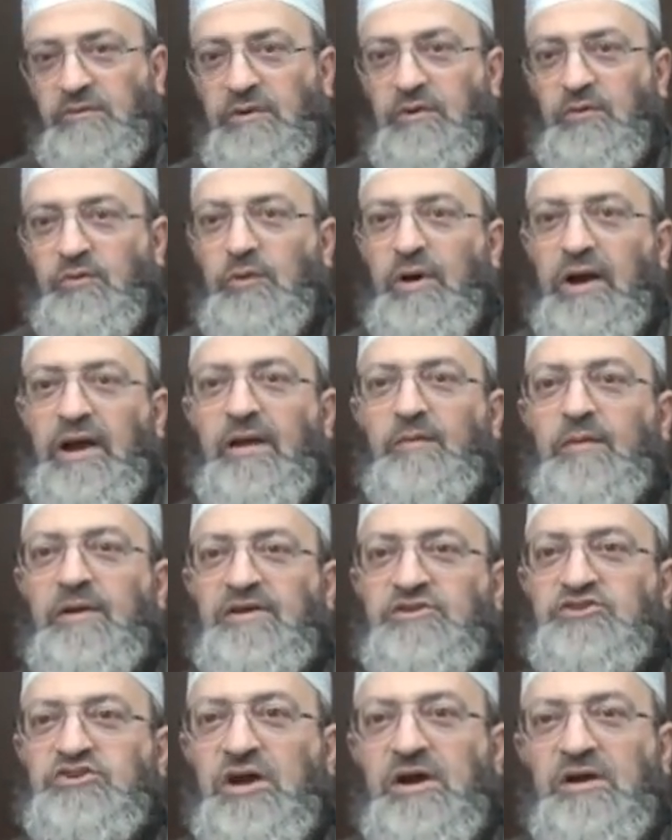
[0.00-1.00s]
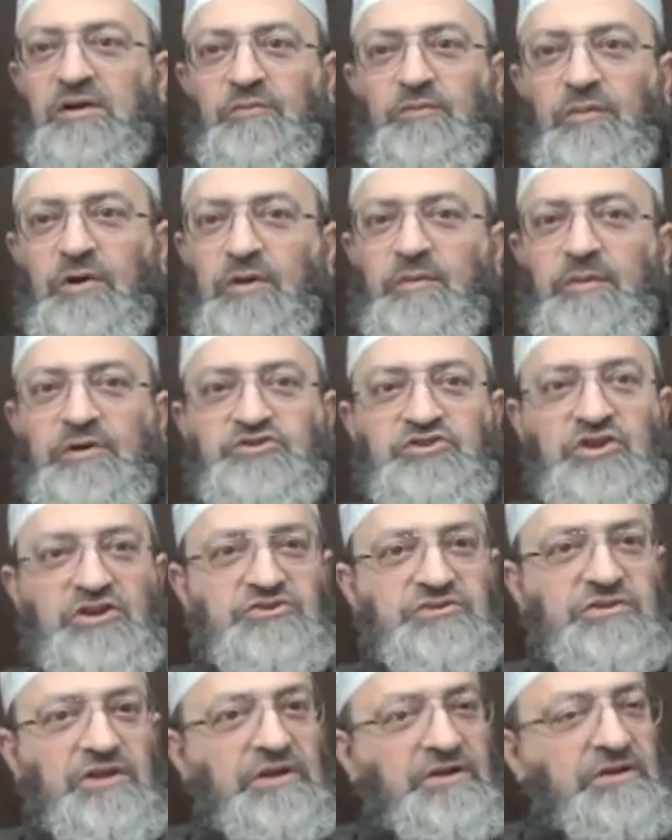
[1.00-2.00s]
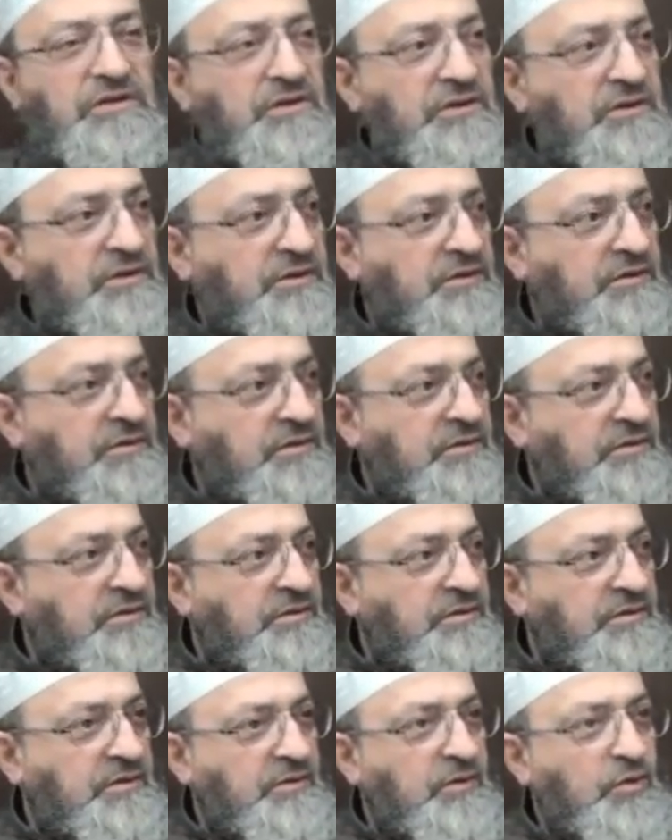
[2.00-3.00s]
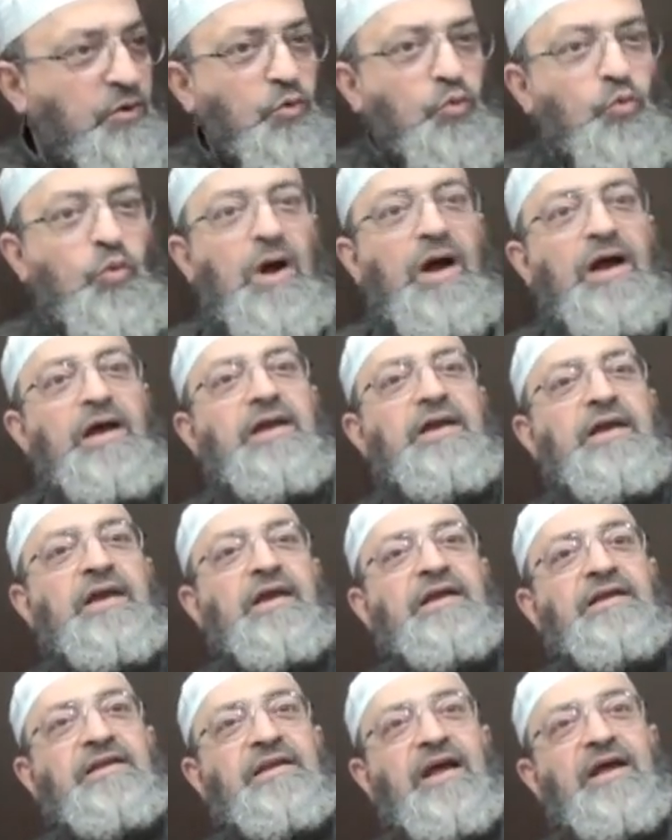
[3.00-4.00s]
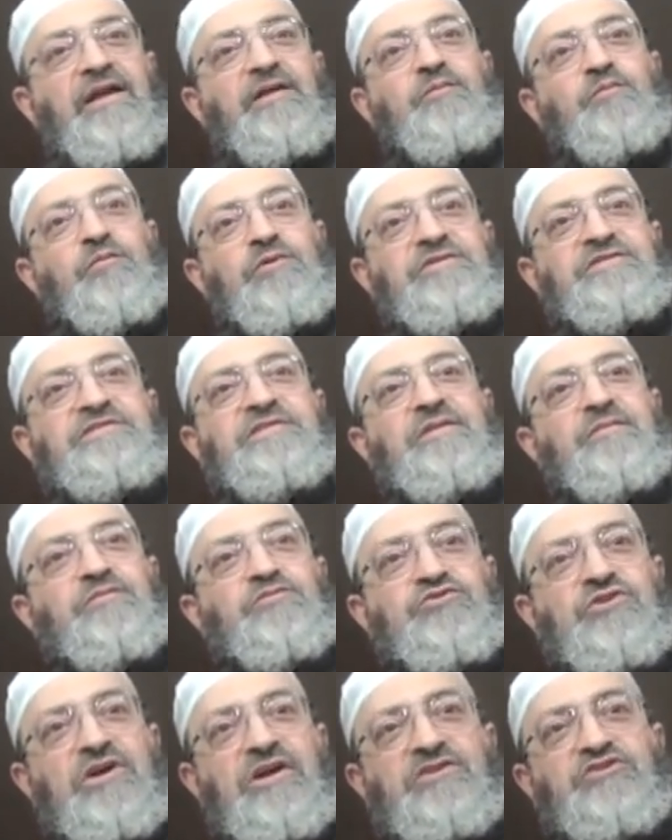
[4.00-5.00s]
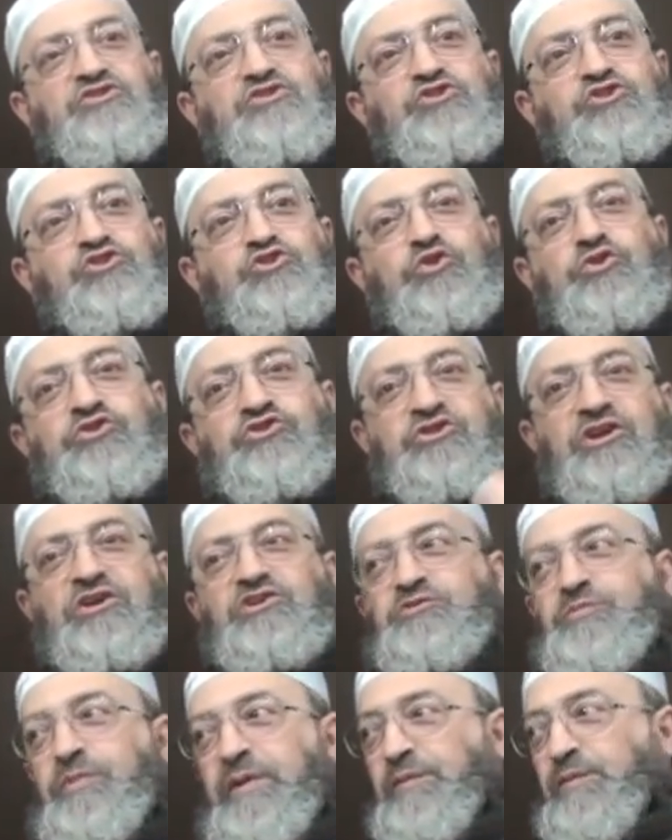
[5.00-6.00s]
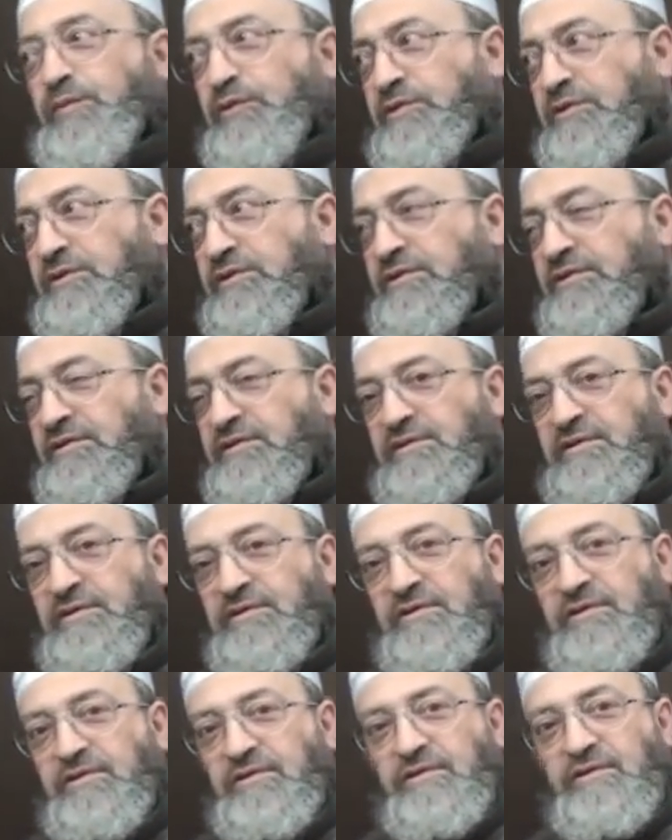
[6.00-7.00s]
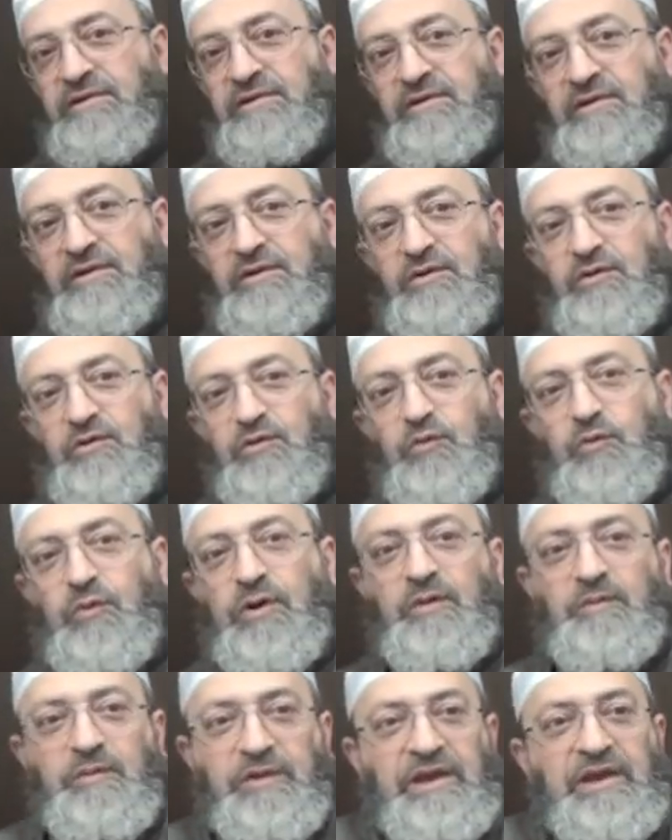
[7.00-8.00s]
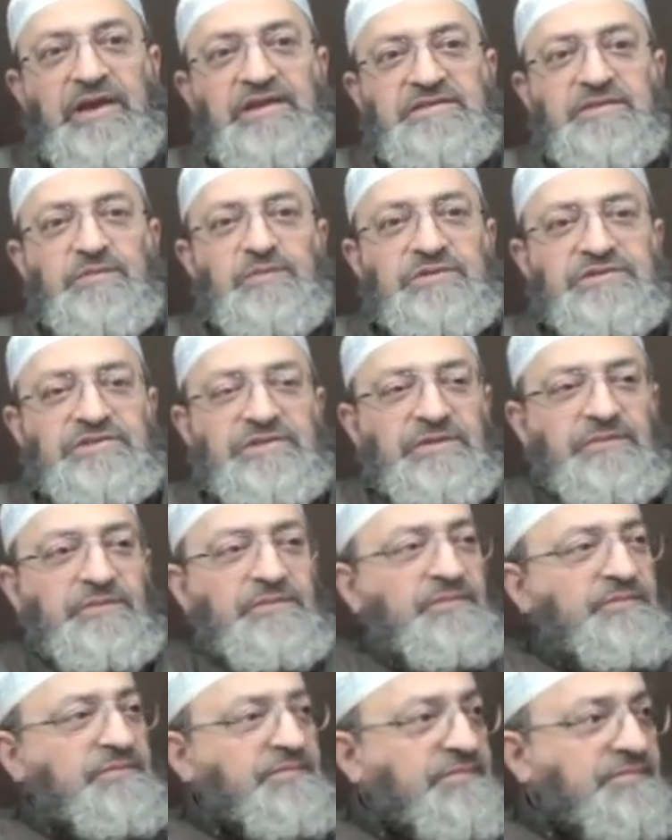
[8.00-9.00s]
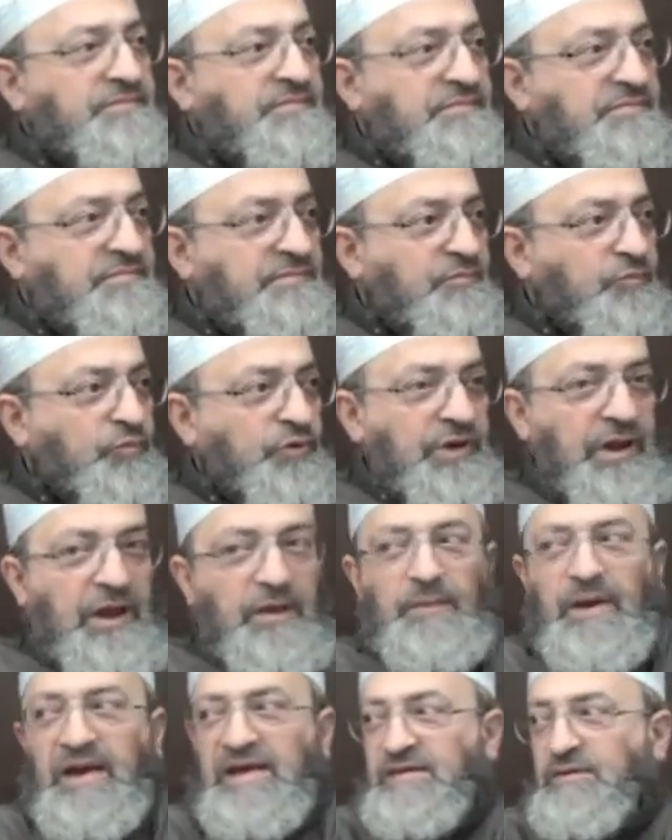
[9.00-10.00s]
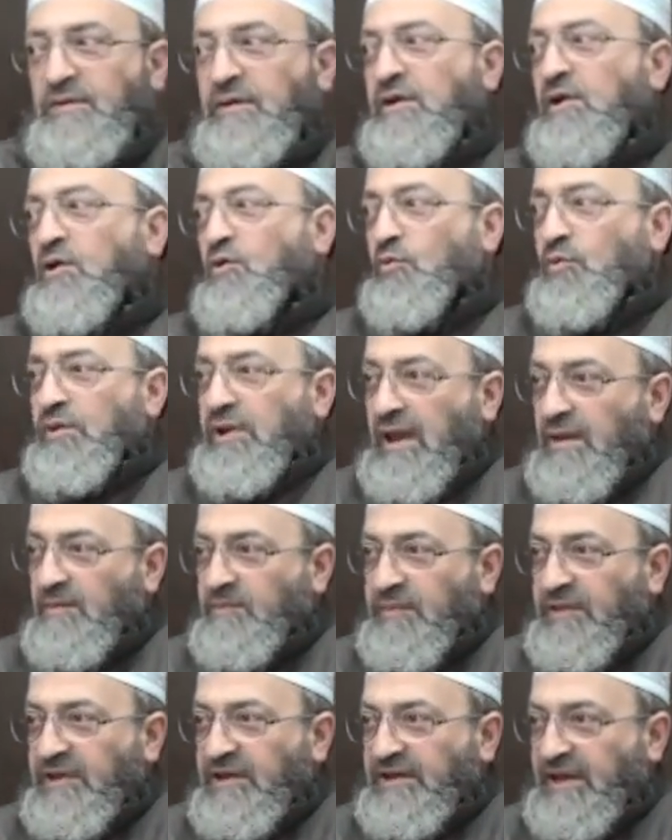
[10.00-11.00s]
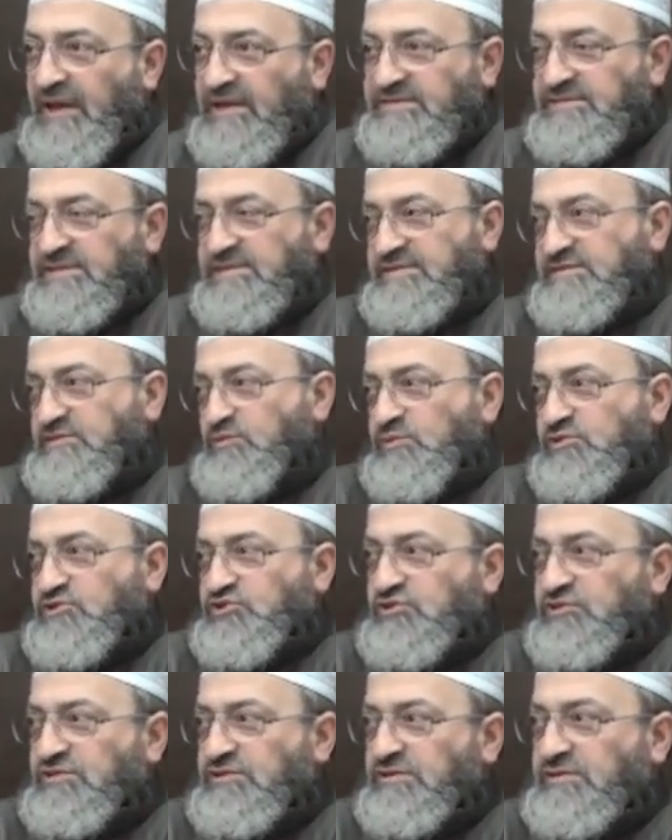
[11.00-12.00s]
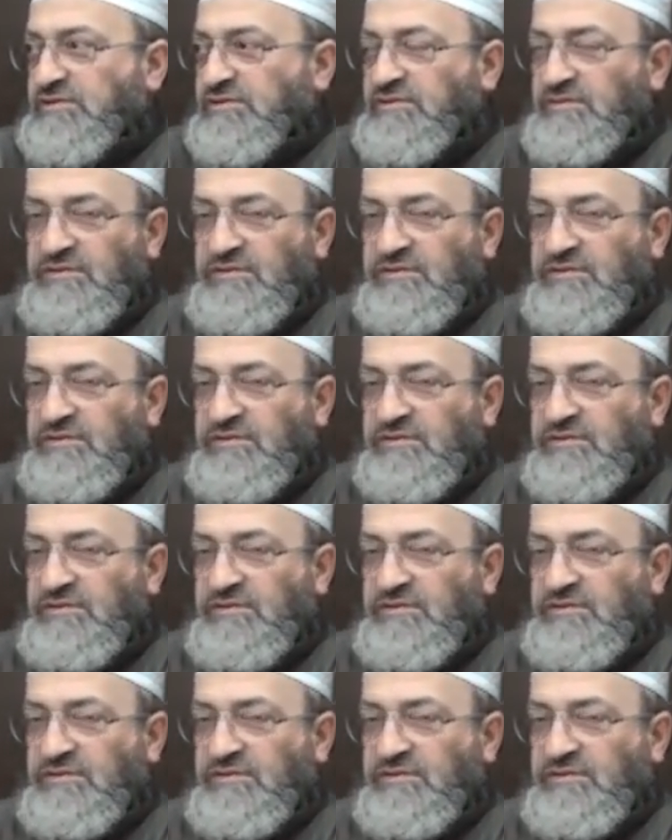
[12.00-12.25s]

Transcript: Well, why am I a judge then? Why a non-Muslim judge should judge people? While me as a Muslim, when I'm being asked this question,